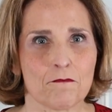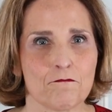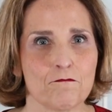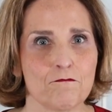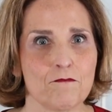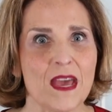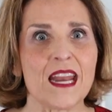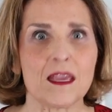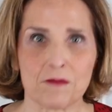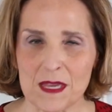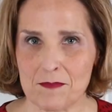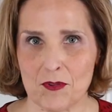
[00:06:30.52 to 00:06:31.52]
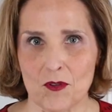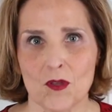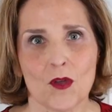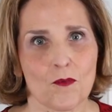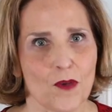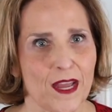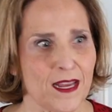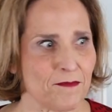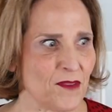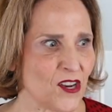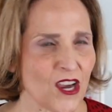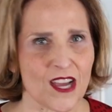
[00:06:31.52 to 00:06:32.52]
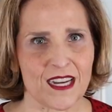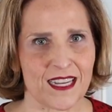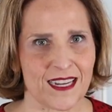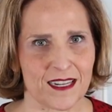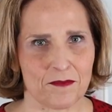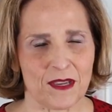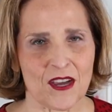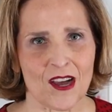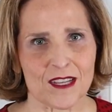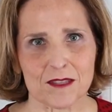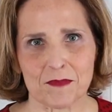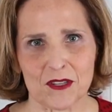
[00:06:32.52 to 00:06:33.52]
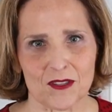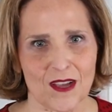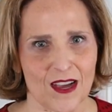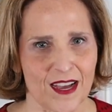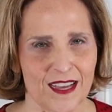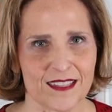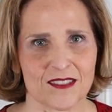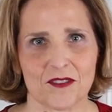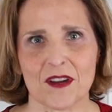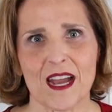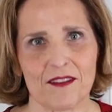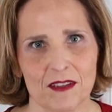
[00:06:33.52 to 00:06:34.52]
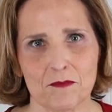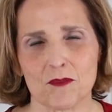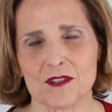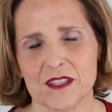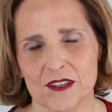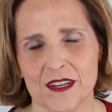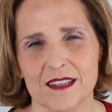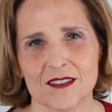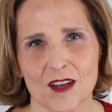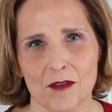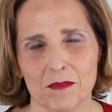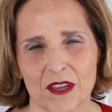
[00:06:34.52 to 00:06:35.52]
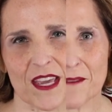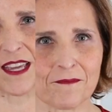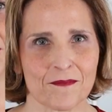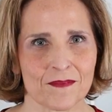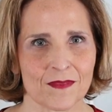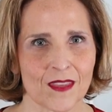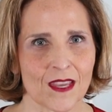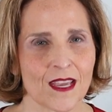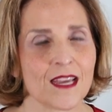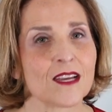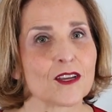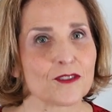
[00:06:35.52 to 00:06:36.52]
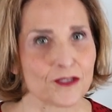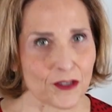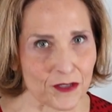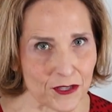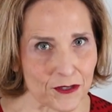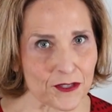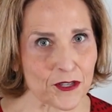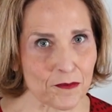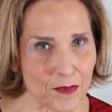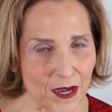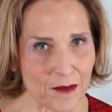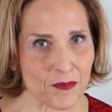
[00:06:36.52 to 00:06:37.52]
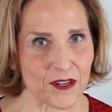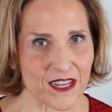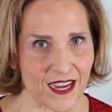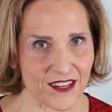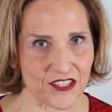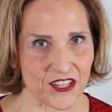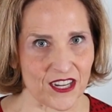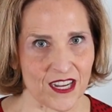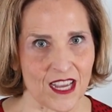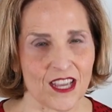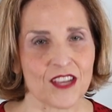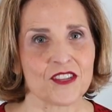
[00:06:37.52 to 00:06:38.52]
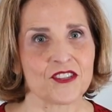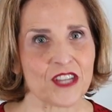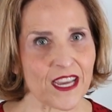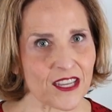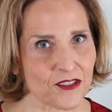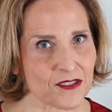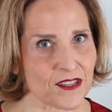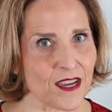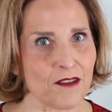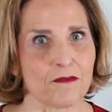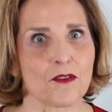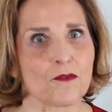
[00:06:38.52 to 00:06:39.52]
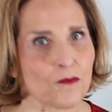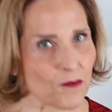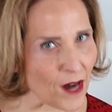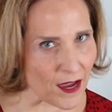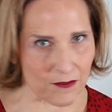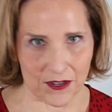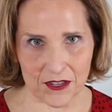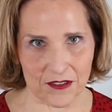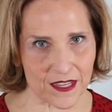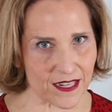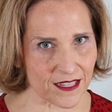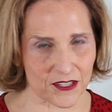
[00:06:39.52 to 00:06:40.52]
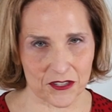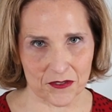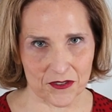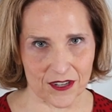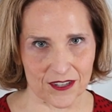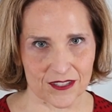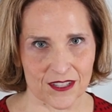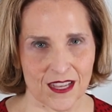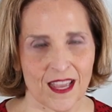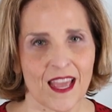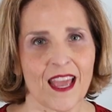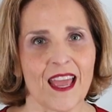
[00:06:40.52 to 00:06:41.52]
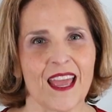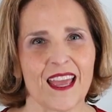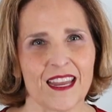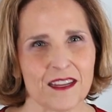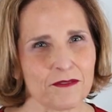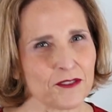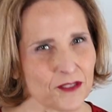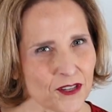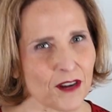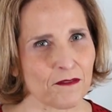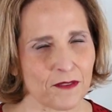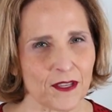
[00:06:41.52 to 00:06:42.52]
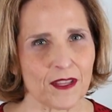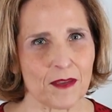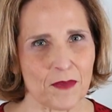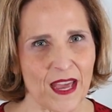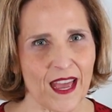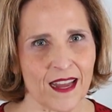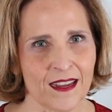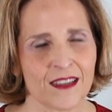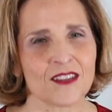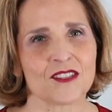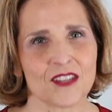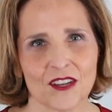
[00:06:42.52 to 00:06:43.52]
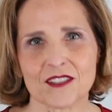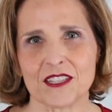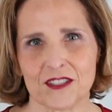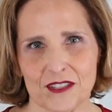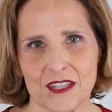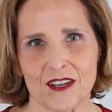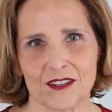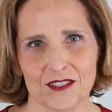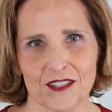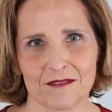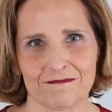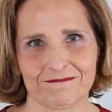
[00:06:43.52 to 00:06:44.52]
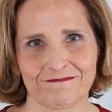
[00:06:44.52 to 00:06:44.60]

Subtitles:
Many people wind up not needing to be hospitalized or having more serious complications. So use your bug protection, check yourself right when you get indoors, and if you start feeling bad, talk to your doctor.